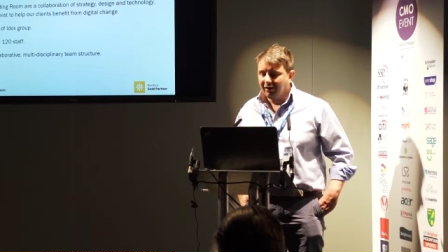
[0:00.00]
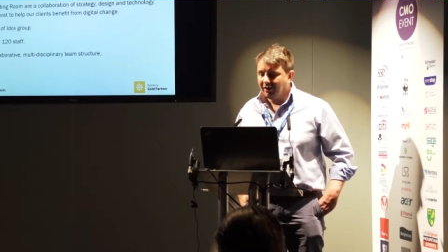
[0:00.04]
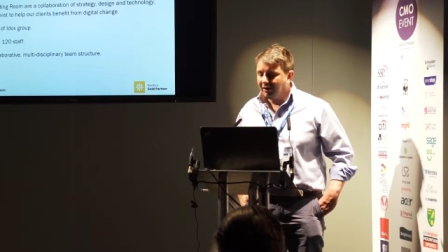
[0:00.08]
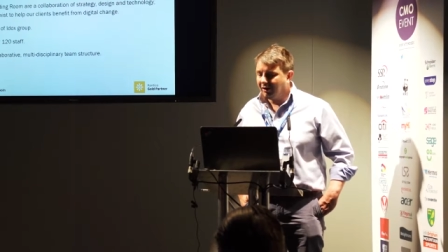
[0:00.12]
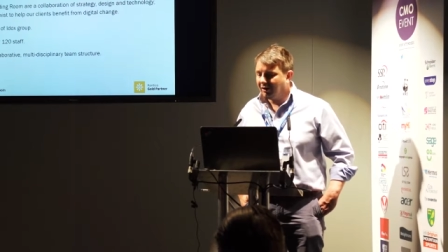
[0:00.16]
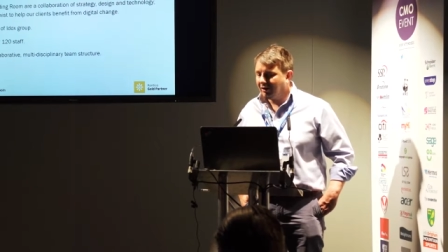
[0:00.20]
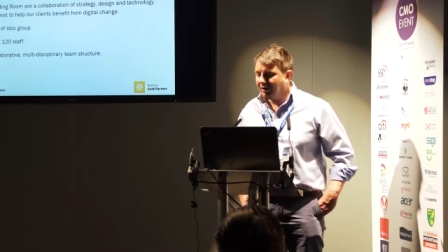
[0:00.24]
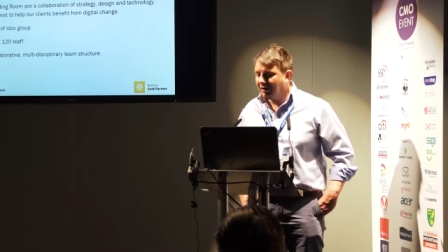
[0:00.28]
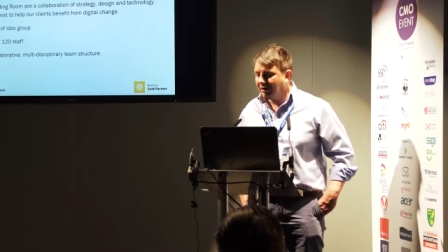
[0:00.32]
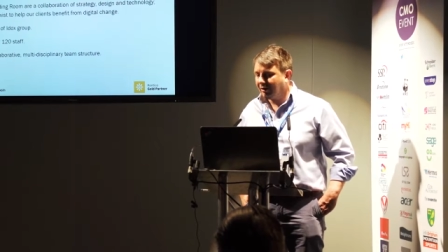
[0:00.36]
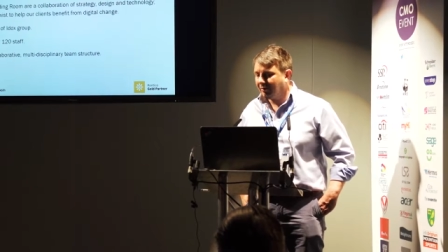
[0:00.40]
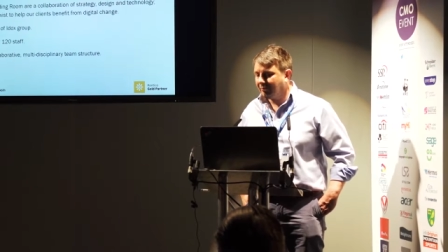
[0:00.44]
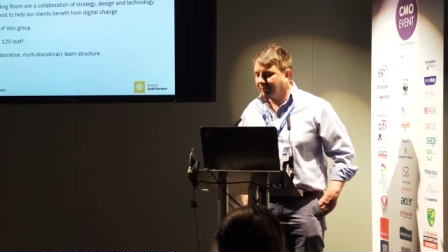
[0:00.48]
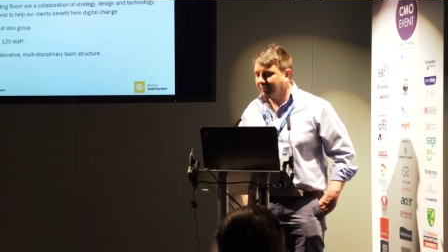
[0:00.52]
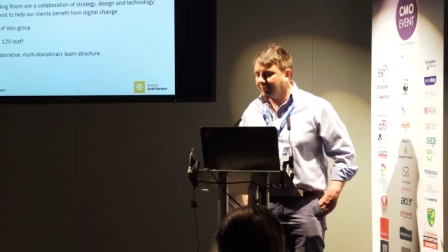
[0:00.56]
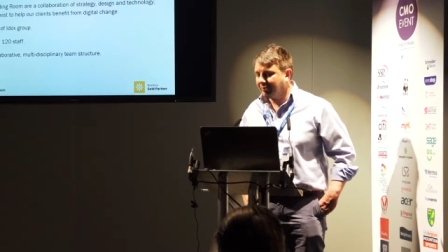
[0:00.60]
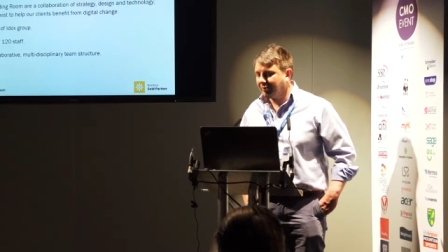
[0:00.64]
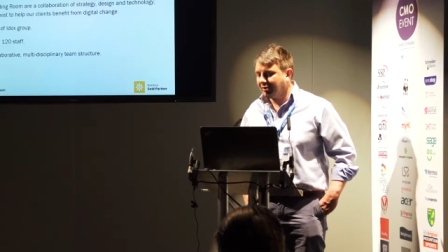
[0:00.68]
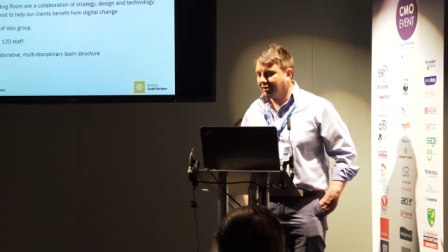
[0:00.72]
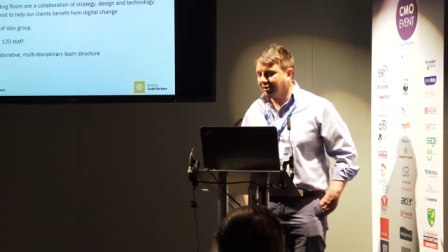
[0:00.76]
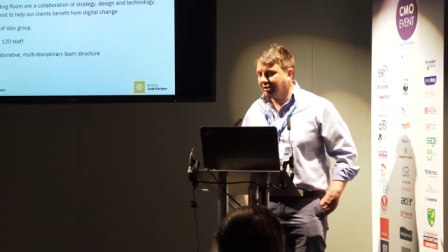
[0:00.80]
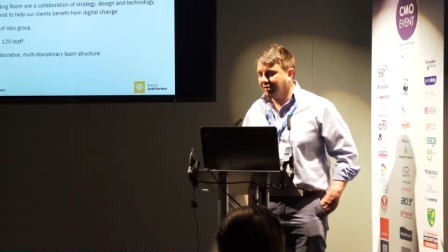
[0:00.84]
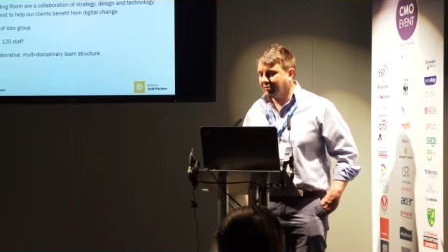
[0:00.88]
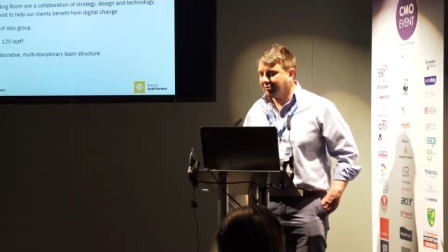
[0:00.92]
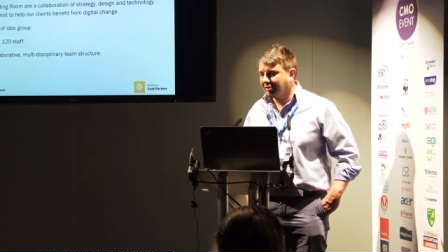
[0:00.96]
Um,
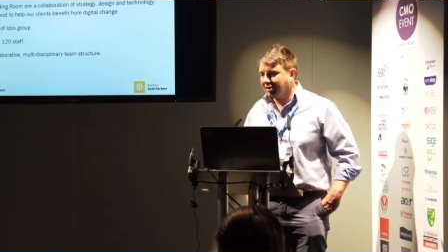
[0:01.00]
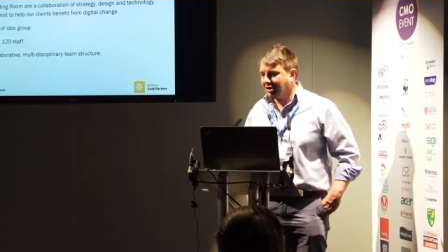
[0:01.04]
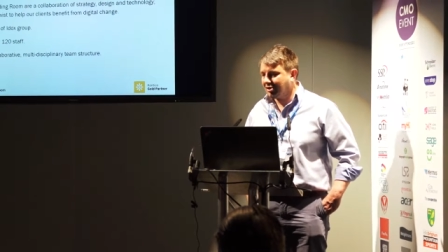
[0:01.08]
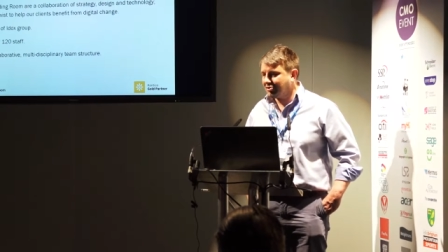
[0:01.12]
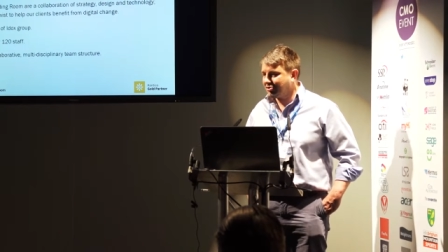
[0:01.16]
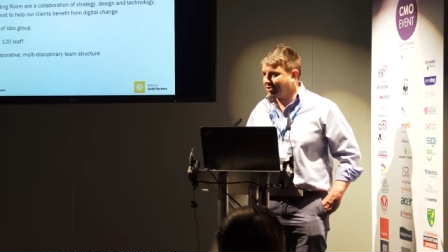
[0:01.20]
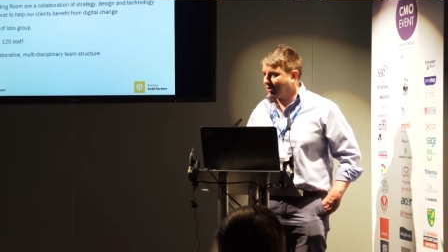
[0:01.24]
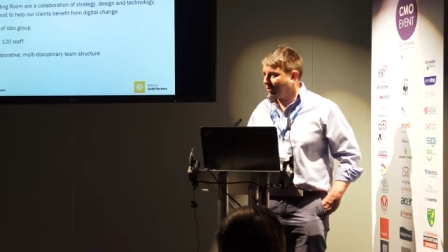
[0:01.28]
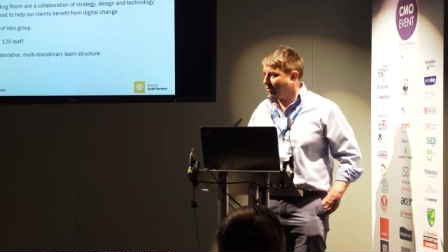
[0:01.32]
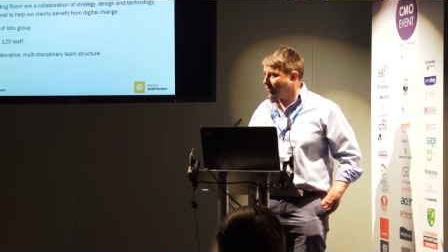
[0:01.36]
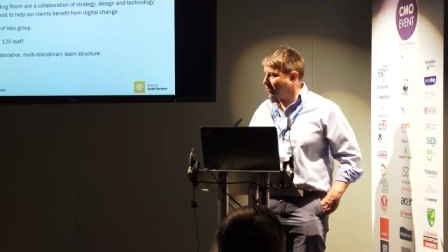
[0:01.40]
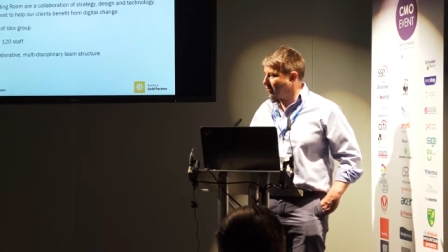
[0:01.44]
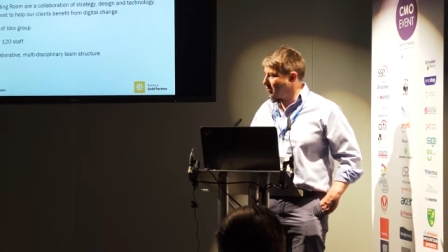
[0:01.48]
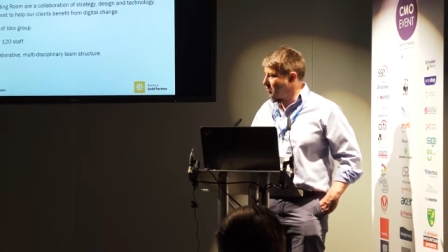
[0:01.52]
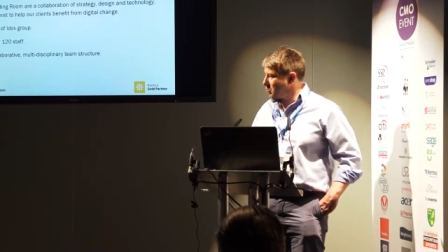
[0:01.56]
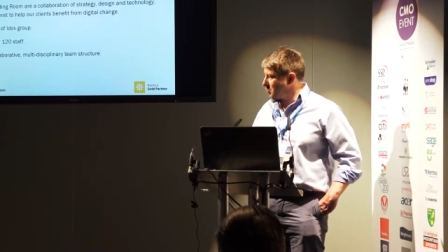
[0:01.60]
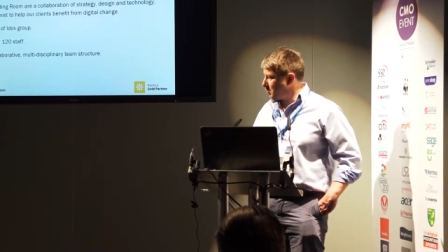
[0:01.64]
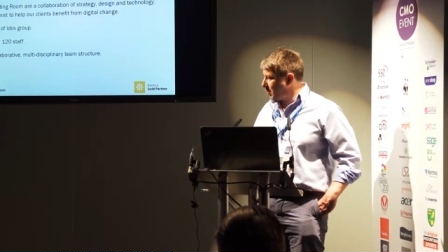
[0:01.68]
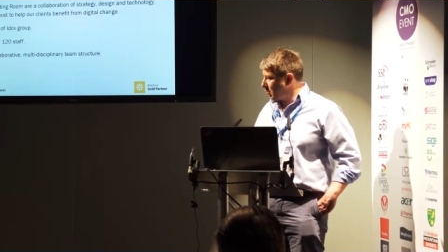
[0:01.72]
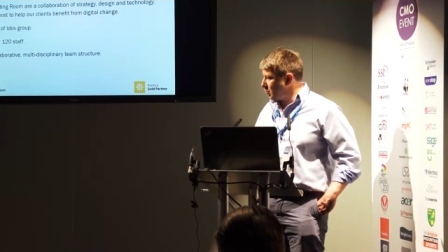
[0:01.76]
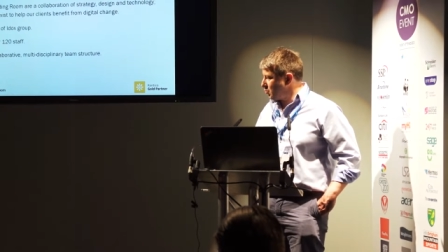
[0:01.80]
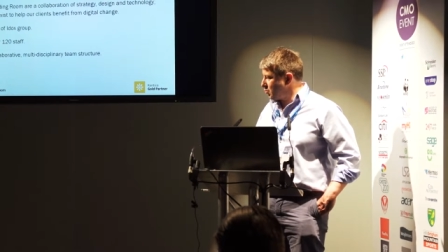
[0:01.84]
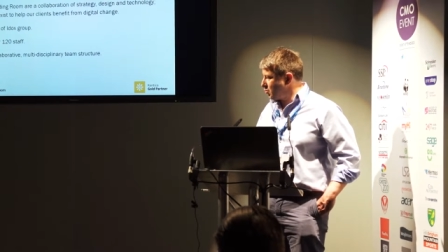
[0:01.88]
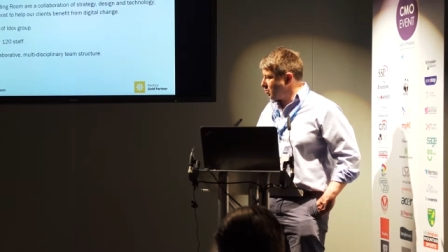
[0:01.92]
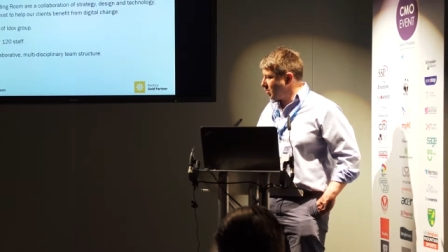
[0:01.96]
uh, are a
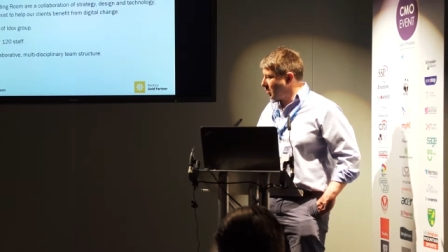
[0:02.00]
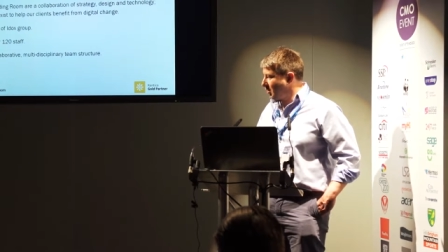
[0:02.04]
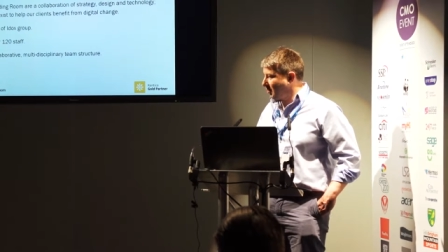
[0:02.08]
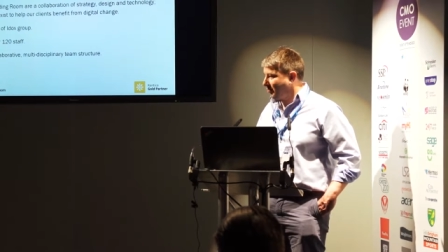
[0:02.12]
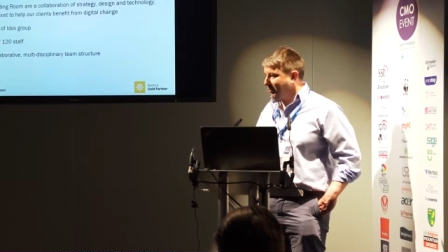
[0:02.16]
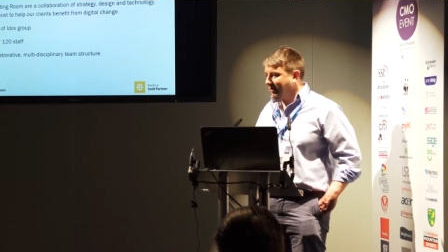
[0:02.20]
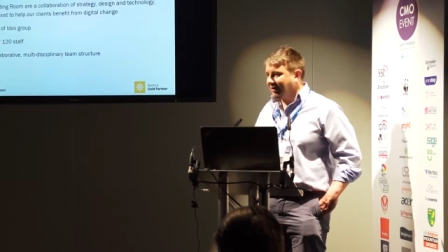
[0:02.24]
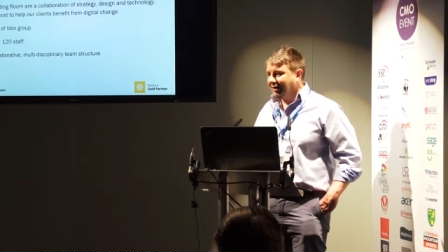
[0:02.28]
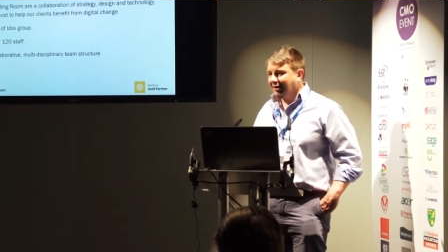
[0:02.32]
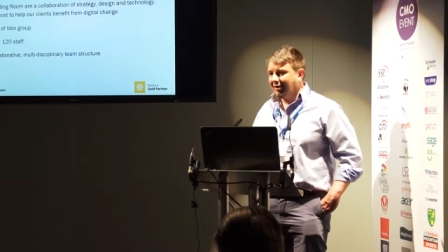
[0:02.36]
sponsor.